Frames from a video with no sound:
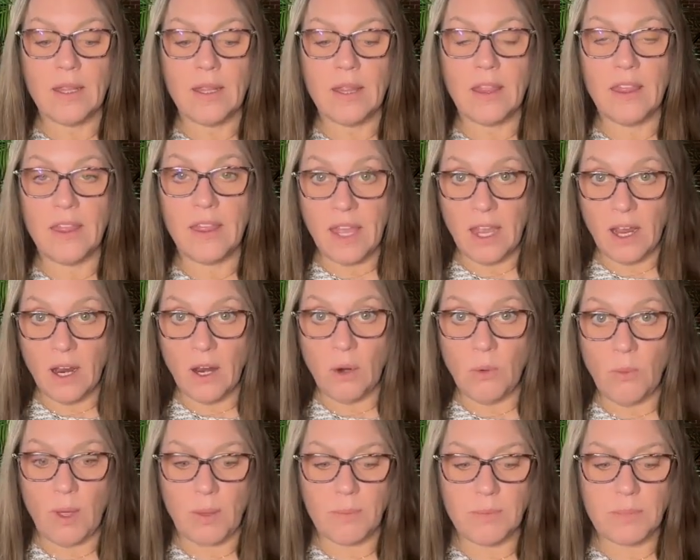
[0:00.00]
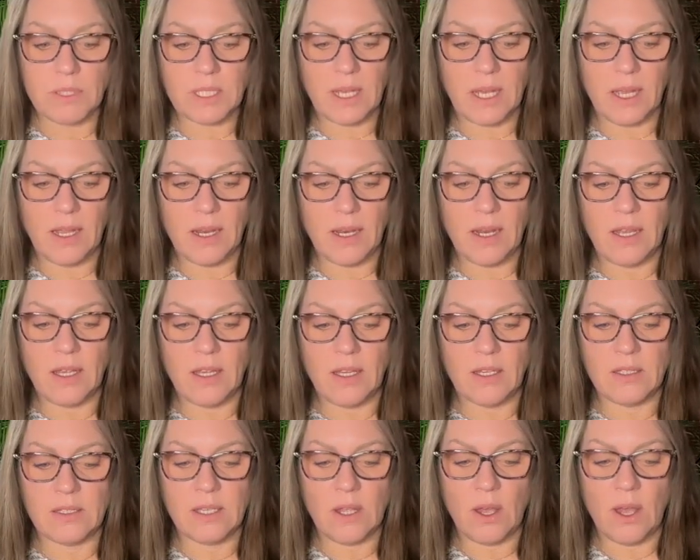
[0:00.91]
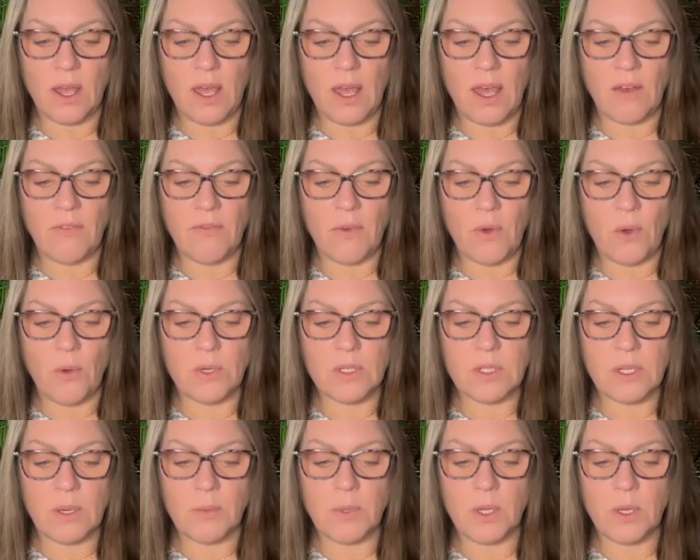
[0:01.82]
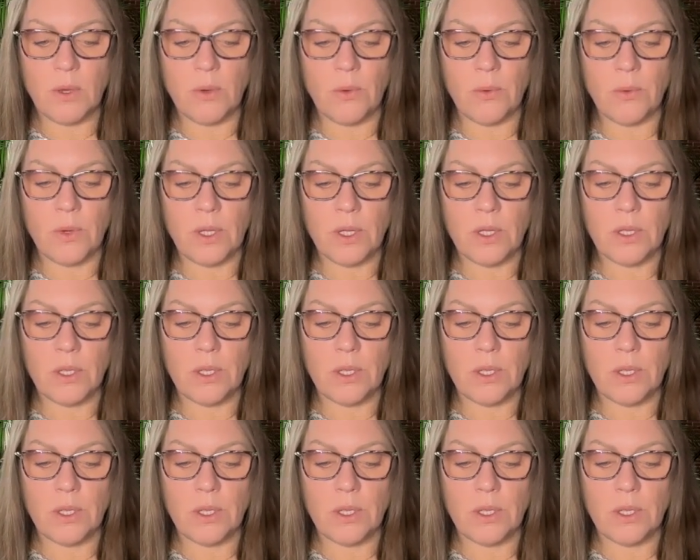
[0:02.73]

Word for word: Their website is fowusa.org